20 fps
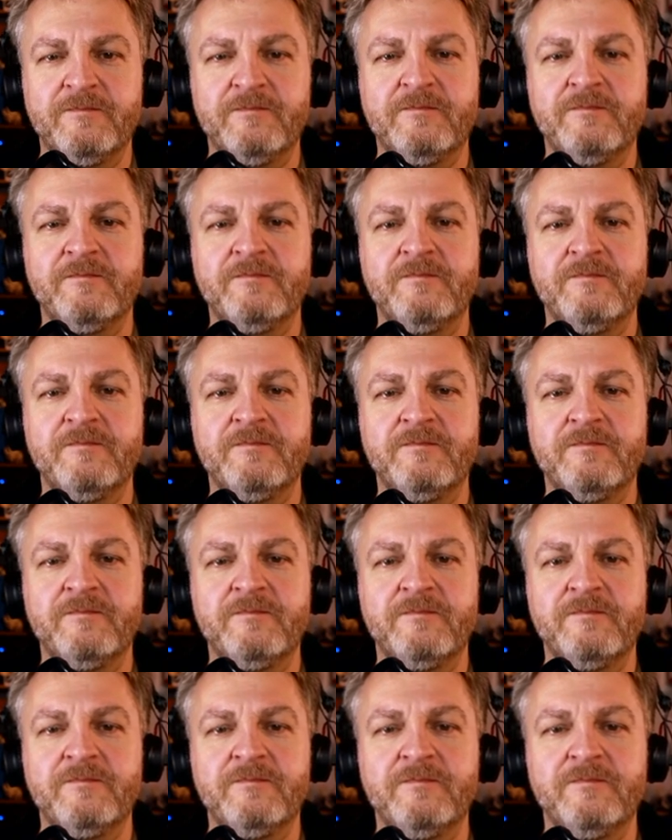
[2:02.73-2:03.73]

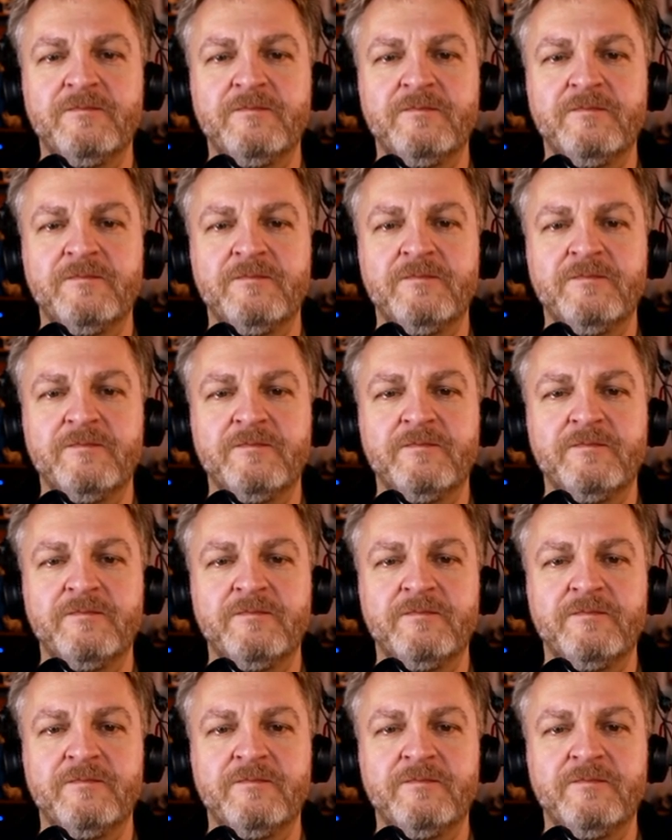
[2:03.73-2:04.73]

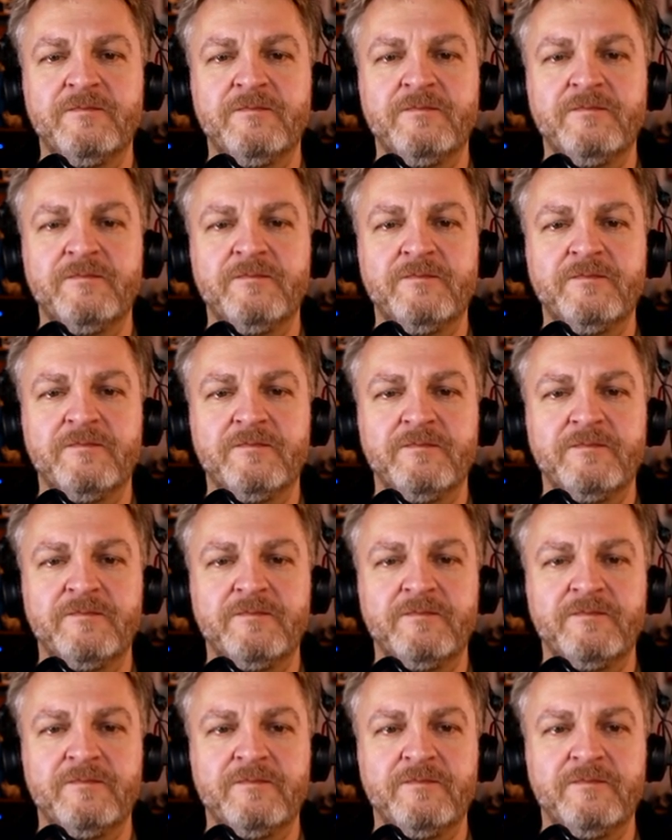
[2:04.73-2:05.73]

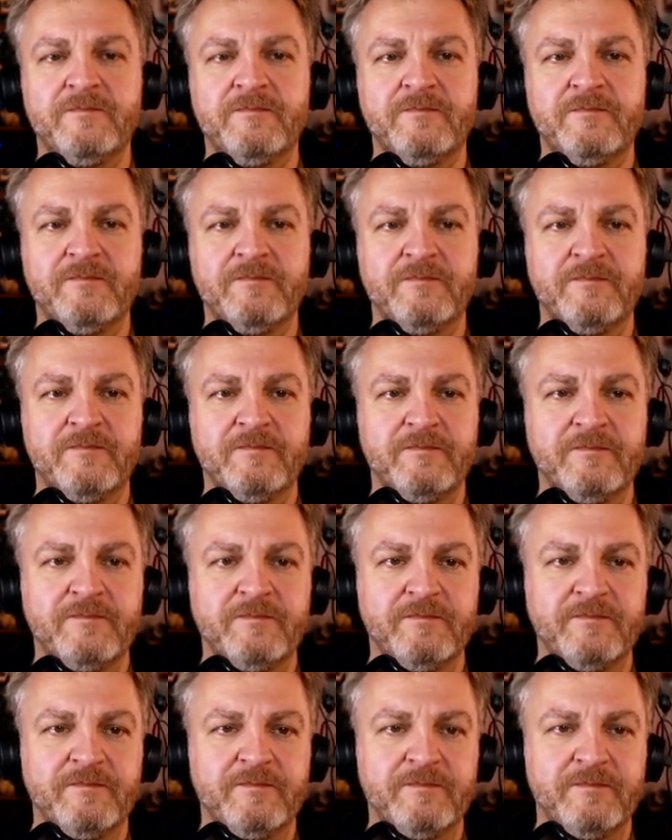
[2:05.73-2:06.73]

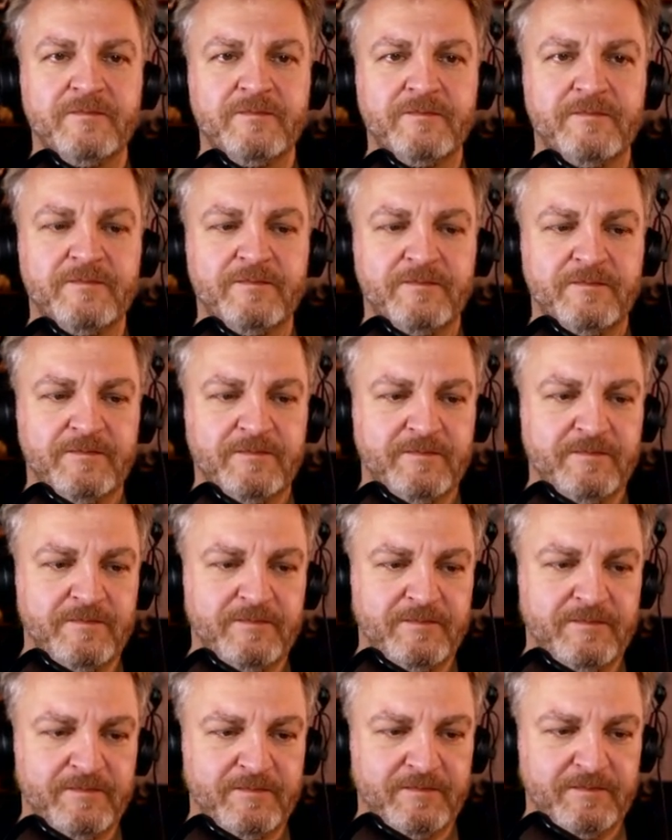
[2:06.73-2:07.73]

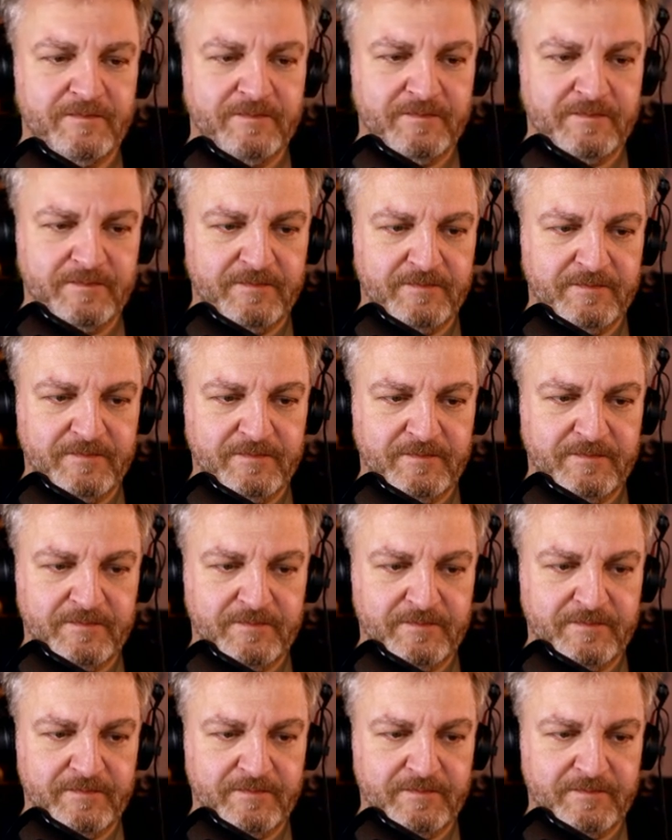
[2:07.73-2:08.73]

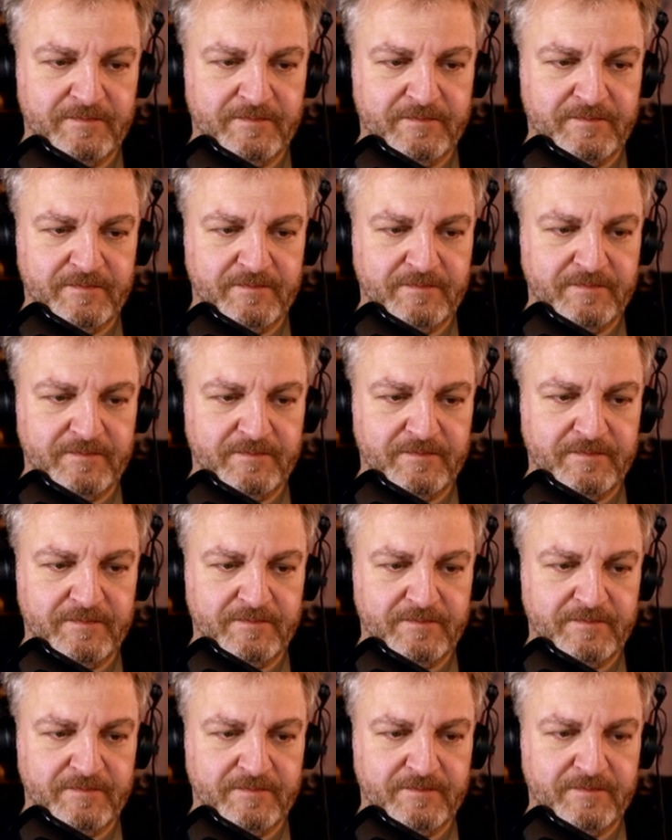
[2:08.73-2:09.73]

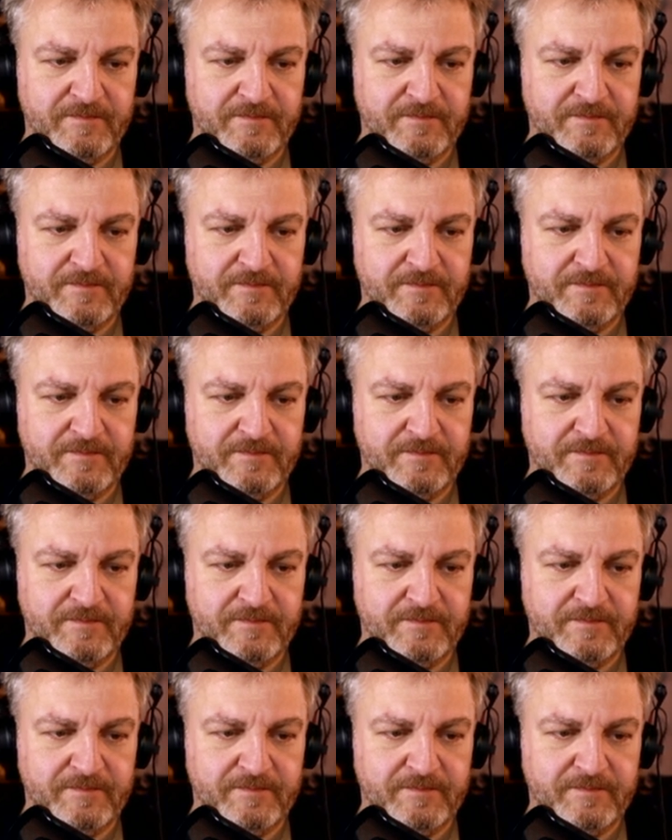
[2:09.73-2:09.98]
(silent)